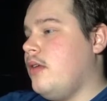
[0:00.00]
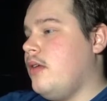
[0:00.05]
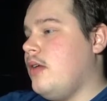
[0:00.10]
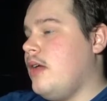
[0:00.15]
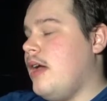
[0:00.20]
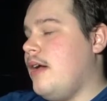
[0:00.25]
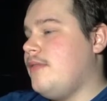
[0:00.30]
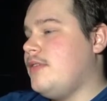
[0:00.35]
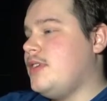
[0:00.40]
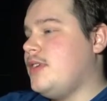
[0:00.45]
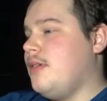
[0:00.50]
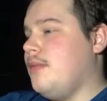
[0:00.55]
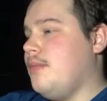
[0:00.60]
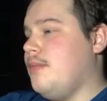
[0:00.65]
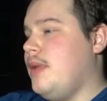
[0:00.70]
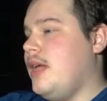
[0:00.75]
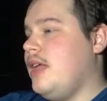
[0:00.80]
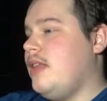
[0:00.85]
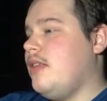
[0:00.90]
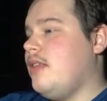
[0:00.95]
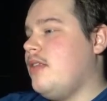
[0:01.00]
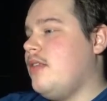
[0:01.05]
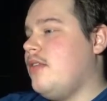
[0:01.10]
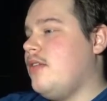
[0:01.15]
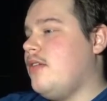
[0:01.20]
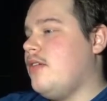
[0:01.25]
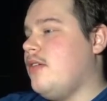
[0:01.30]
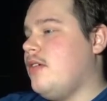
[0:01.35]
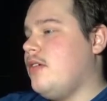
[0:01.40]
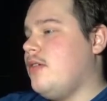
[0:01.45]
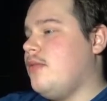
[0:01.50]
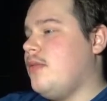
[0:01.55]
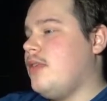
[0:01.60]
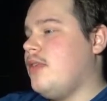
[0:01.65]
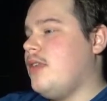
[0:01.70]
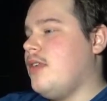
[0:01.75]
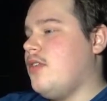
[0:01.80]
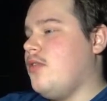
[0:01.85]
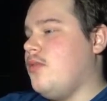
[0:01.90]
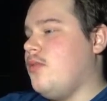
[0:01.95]
Have some meat to cook
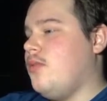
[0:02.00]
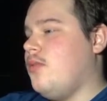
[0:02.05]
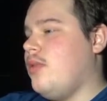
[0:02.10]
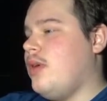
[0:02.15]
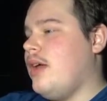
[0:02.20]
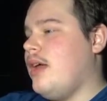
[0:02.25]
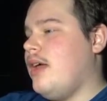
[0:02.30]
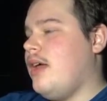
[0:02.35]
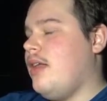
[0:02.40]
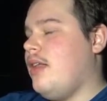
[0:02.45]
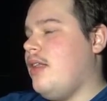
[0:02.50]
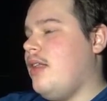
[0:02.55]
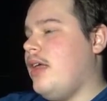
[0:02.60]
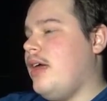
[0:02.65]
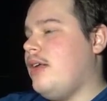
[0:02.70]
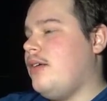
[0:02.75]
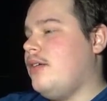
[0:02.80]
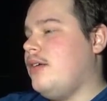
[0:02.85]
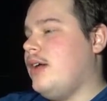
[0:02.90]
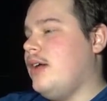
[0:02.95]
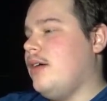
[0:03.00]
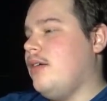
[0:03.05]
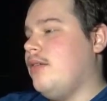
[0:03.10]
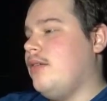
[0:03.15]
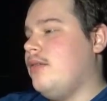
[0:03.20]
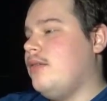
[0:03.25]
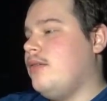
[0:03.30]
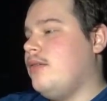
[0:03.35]
with as well, I don't know.